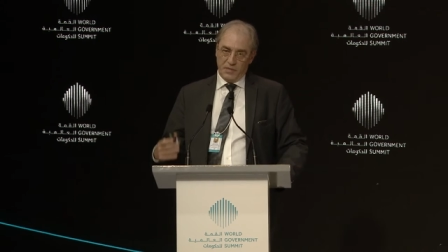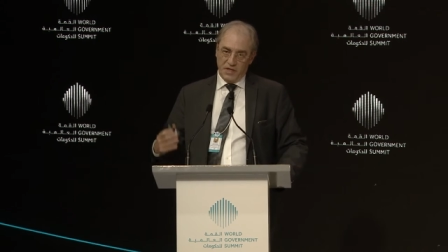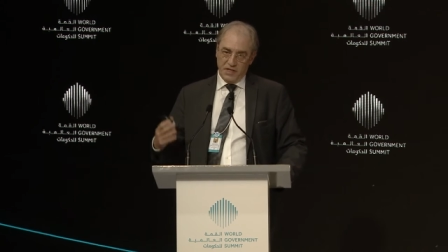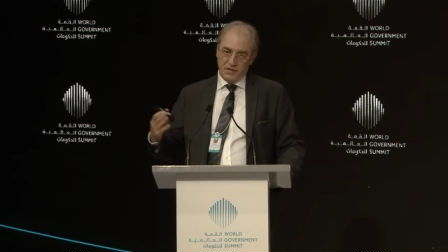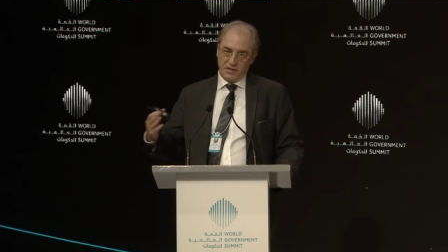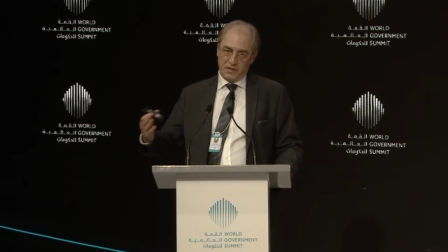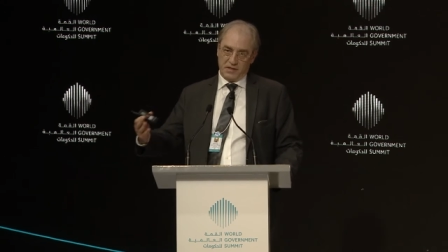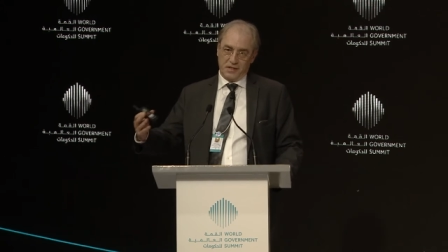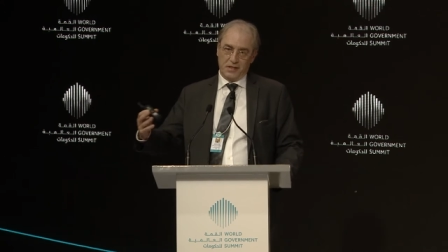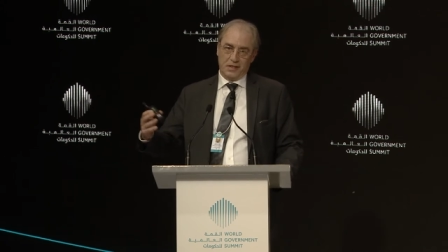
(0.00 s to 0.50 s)

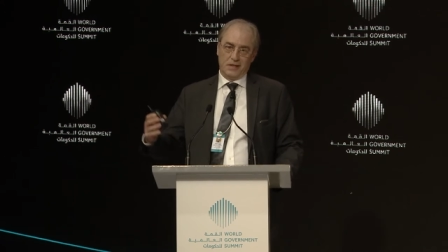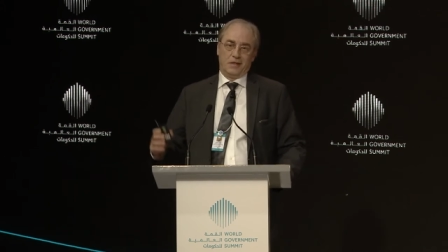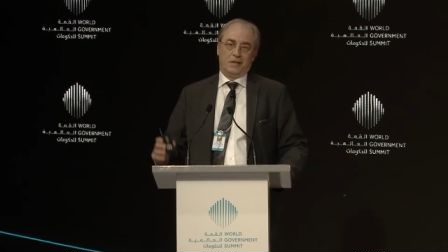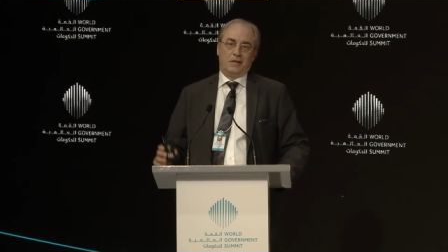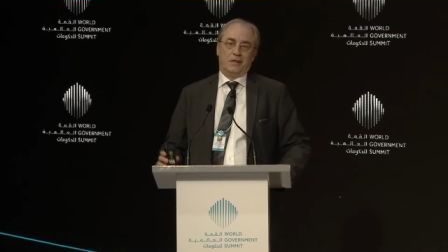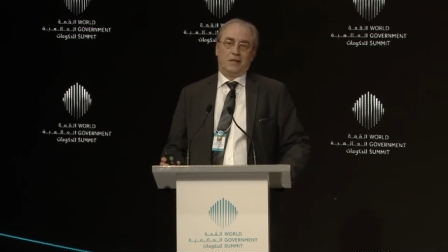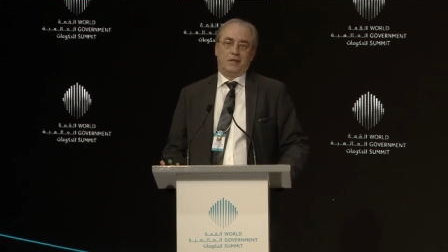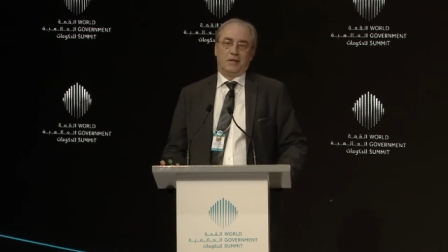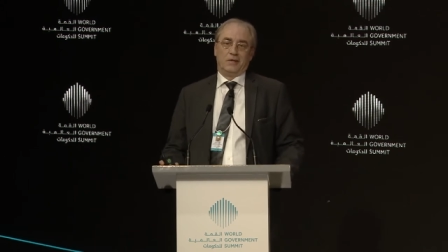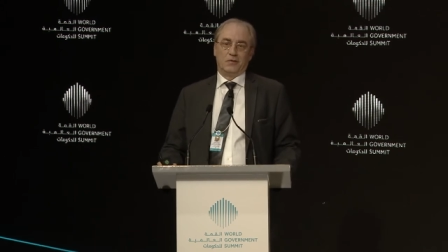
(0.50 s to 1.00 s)
means
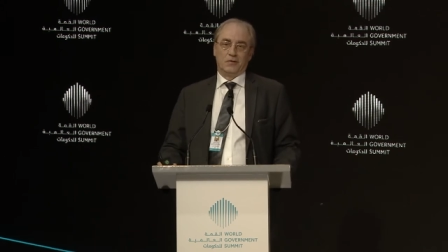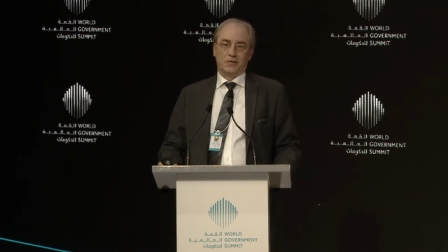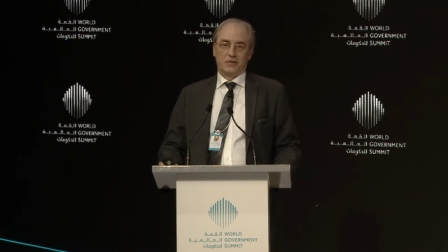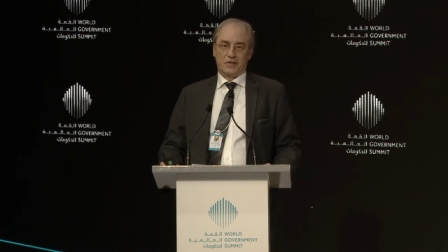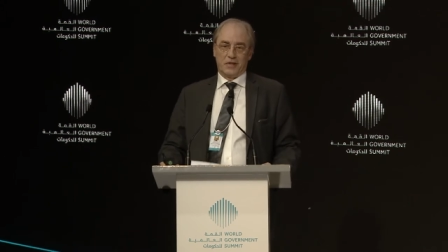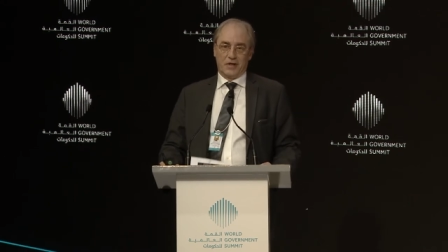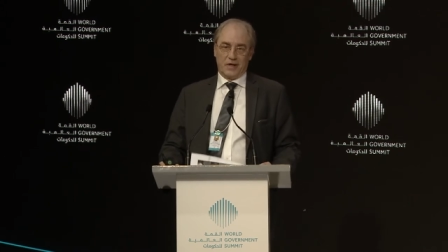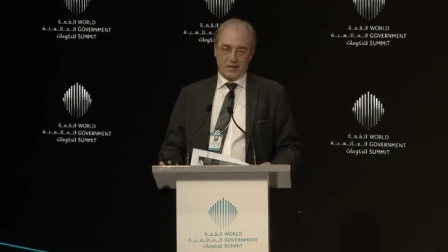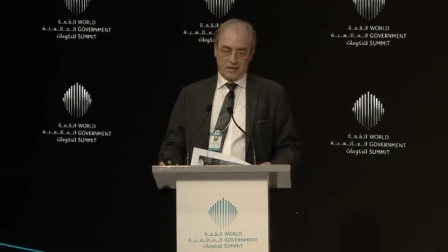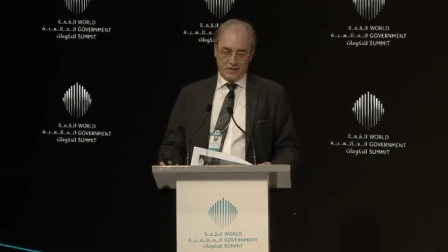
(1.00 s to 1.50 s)
to
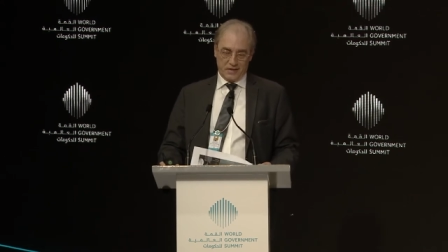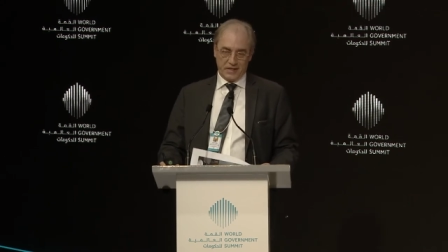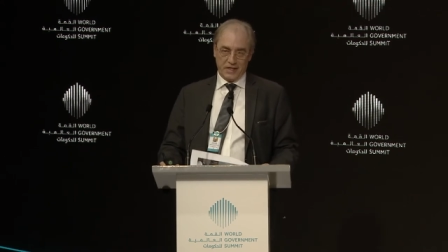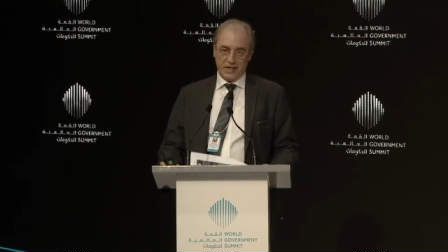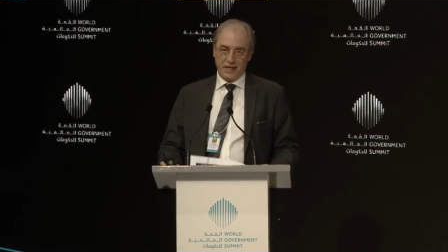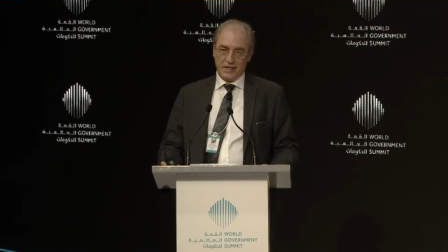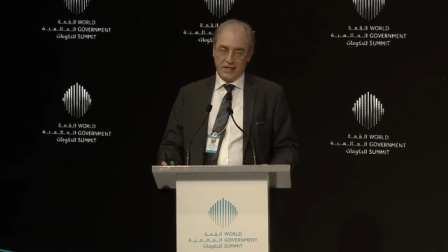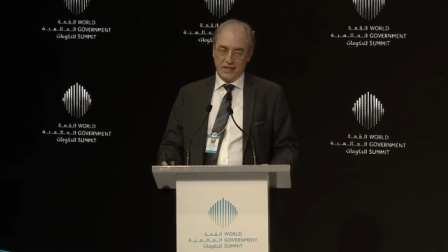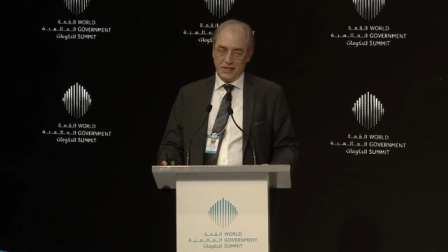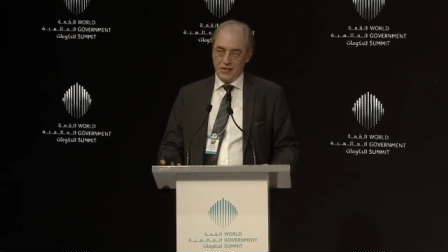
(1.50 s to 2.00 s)
start
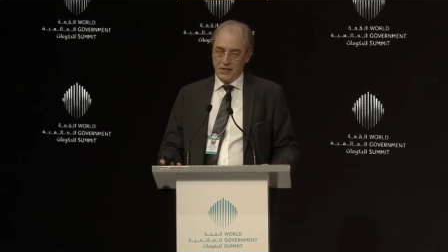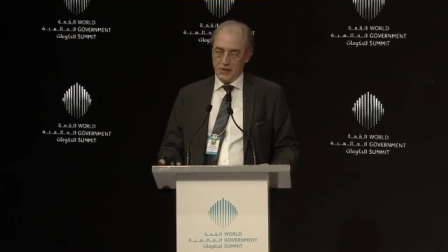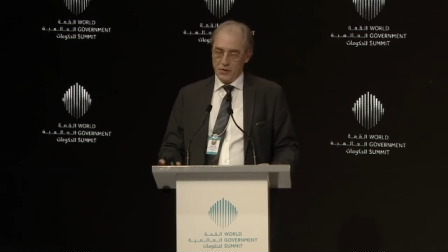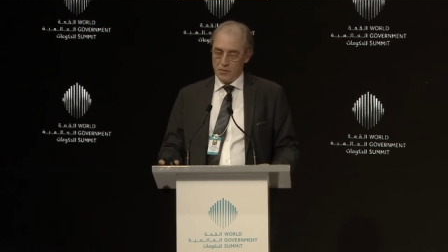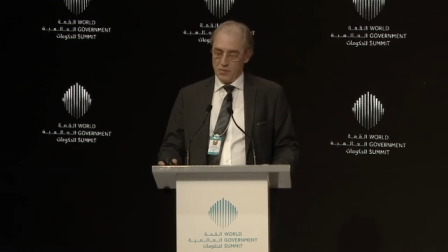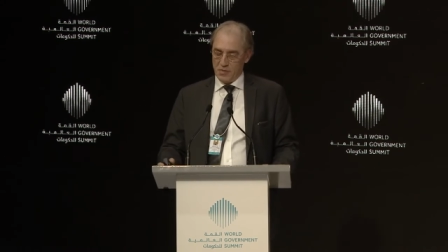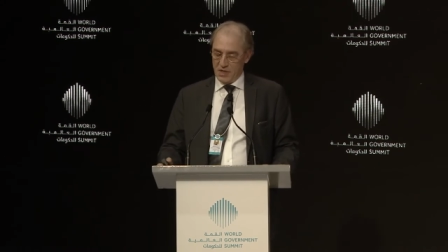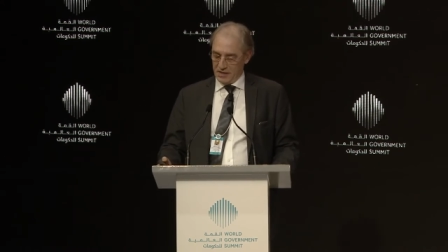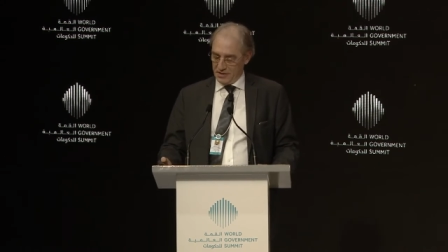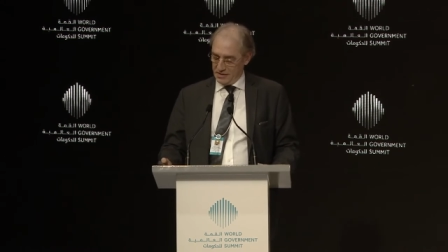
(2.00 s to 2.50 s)
sending
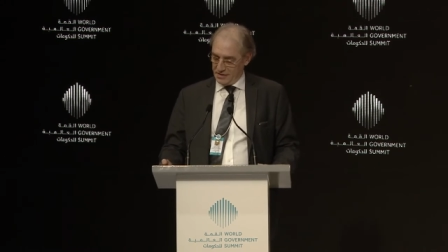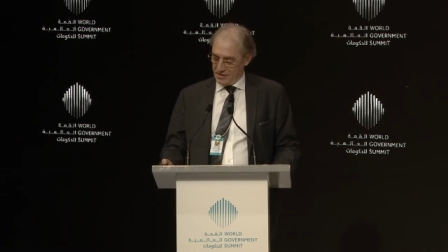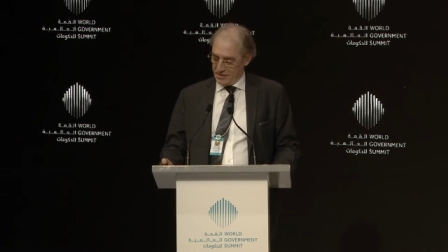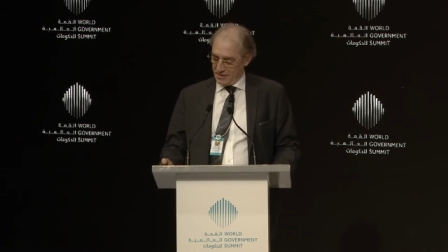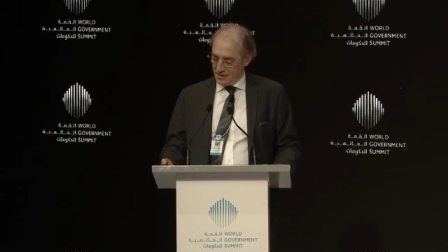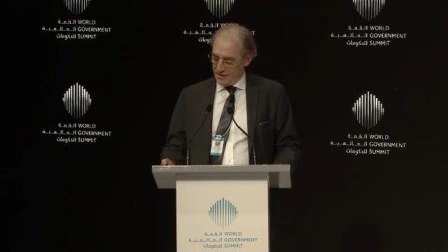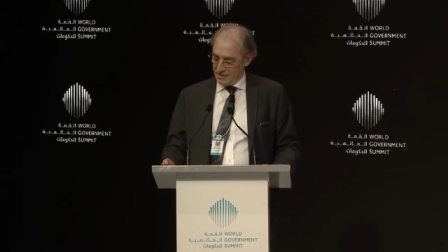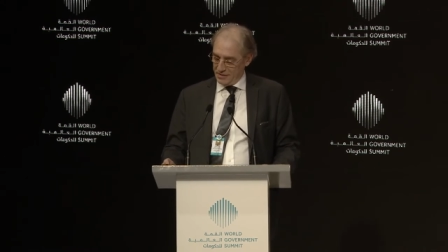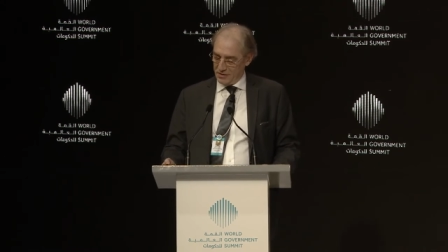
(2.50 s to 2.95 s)
humans